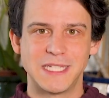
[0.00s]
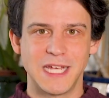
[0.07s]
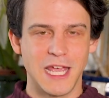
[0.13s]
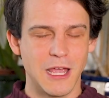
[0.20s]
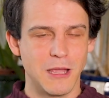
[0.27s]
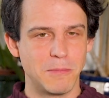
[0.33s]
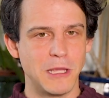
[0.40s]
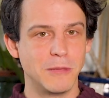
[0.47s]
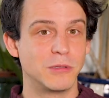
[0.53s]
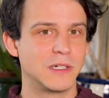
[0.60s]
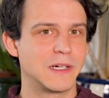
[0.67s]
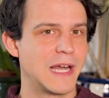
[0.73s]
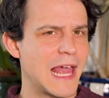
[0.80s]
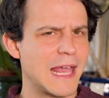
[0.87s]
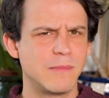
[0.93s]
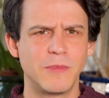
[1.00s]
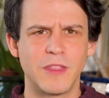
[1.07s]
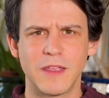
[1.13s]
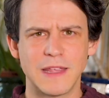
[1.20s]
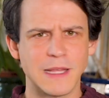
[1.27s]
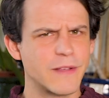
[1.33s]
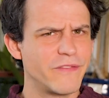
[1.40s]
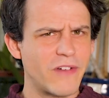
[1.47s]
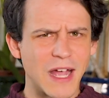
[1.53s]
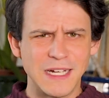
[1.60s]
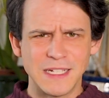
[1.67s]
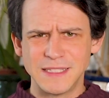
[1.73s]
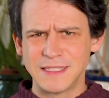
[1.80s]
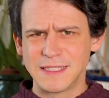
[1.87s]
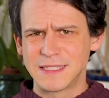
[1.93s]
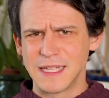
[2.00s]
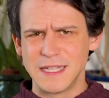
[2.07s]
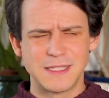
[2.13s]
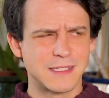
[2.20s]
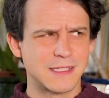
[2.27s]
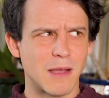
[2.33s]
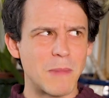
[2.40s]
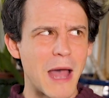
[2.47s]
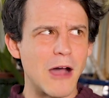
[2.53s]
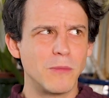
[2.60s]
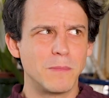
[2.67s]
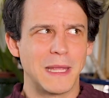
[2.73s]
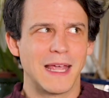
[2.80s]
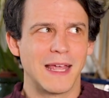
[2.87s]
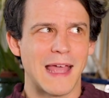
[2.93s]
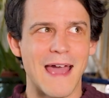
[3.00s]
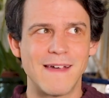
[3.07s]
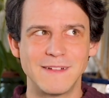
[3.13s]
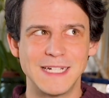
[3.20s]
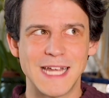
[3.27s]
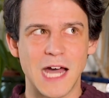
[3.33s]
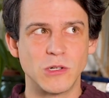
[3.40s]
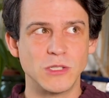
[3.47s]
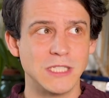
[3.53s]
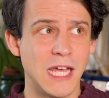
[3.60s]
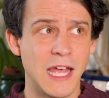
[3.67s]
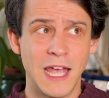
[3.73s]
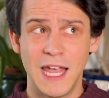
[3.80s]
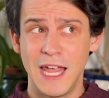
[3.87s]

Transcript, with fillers: to hear people claim that this violence is somehow being carried out